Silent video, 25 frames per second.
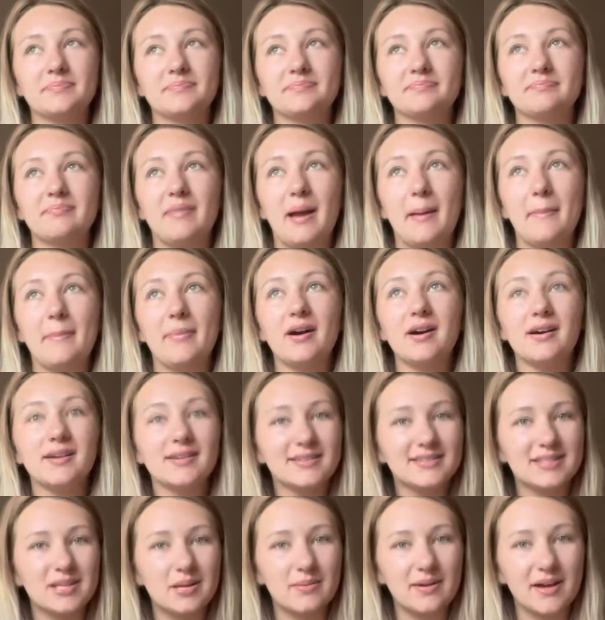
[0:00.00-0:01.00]
my
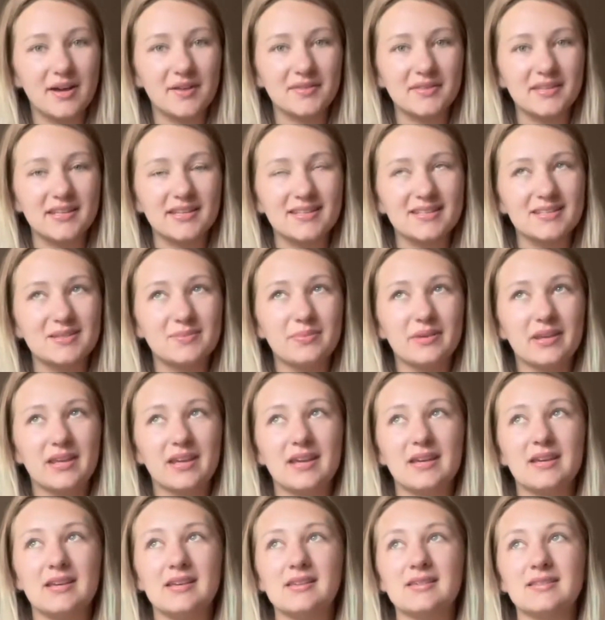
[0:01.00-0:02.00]
boss about this,
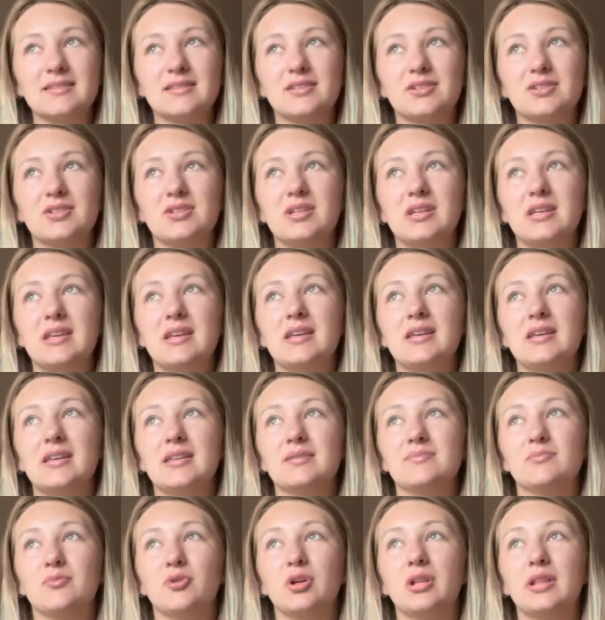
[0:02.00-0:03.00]
because she
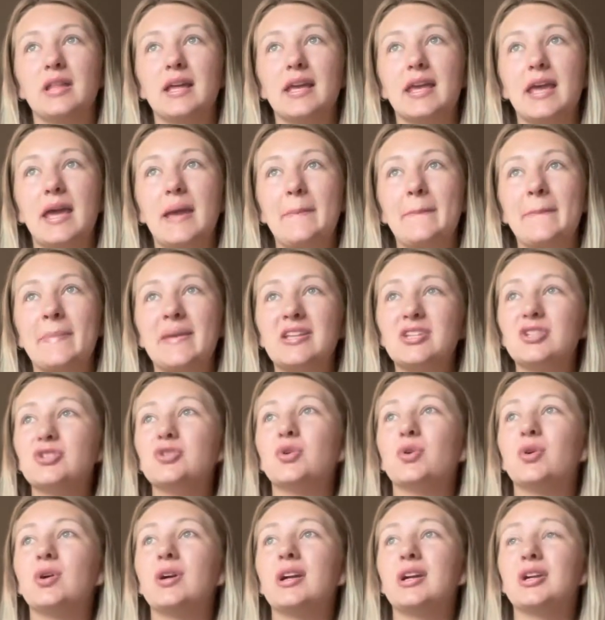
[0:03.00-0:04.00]
is more like a
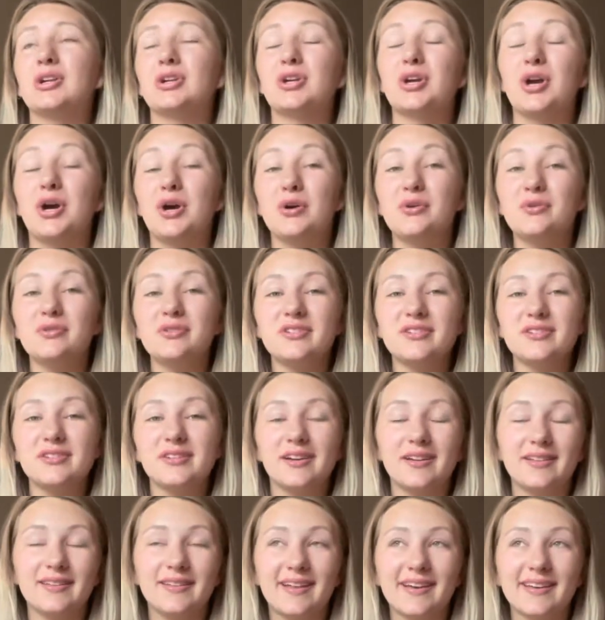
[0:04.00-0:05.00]
mentor and coach
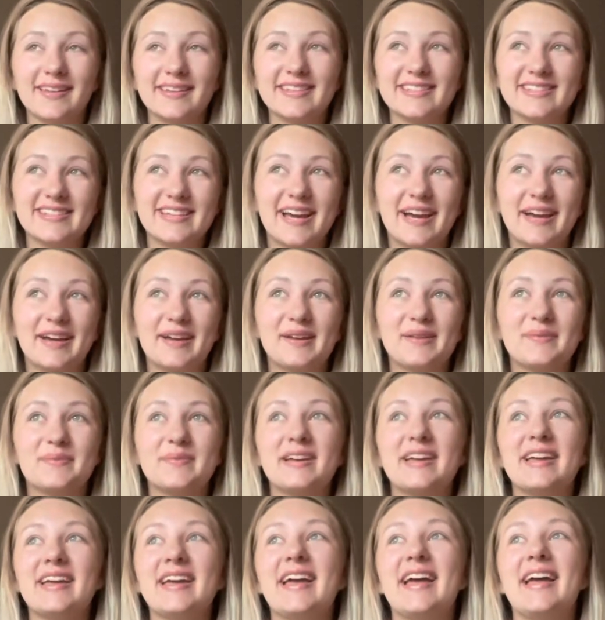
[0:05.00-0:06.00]
a lot of the
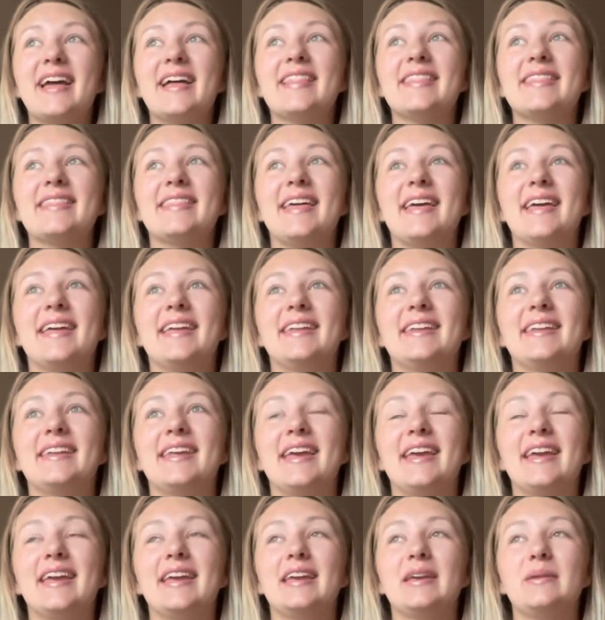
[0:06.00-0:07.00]
time
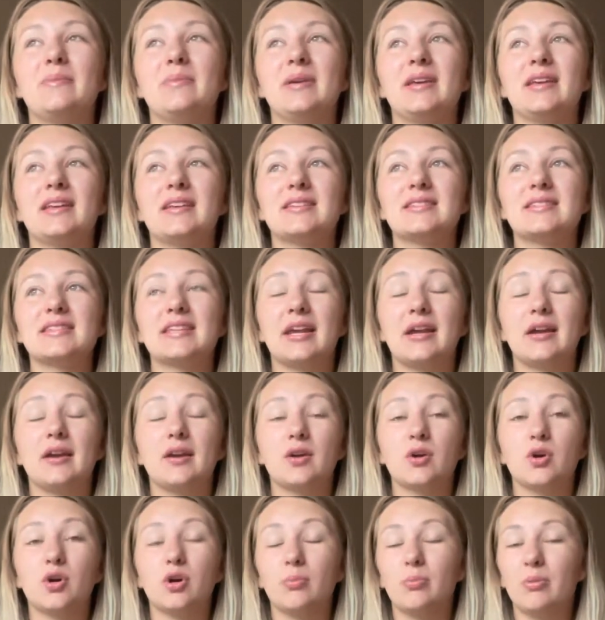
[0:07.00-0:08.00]
than a big
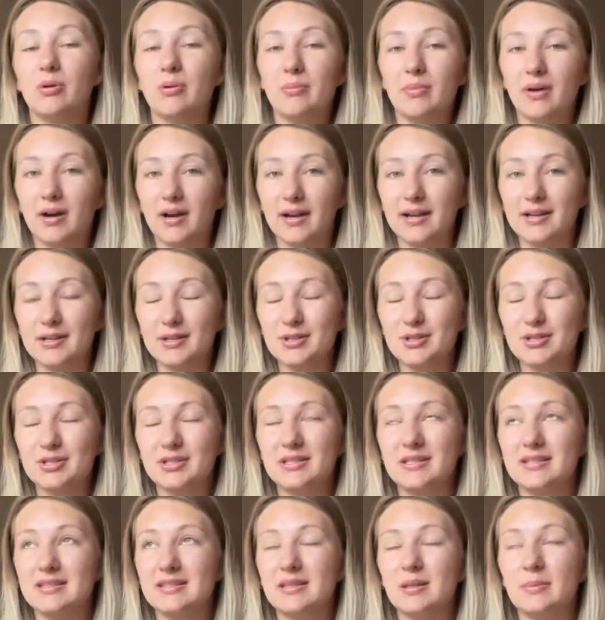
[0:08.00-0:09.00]
scary corporate boss.
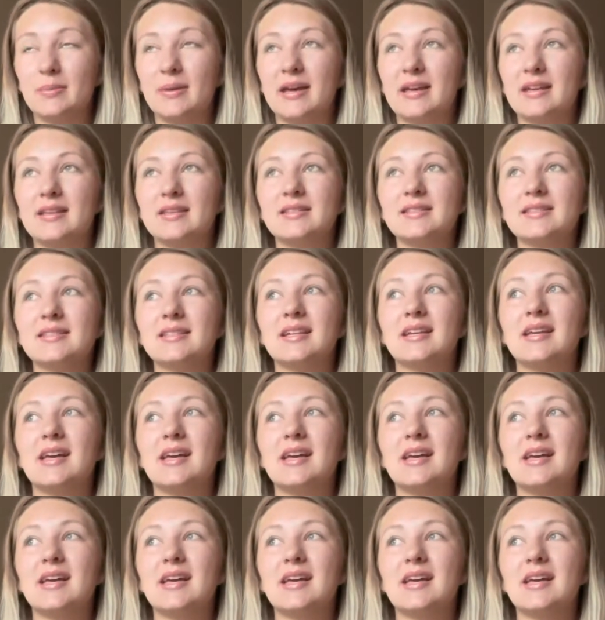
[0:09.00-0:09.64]
She's the best.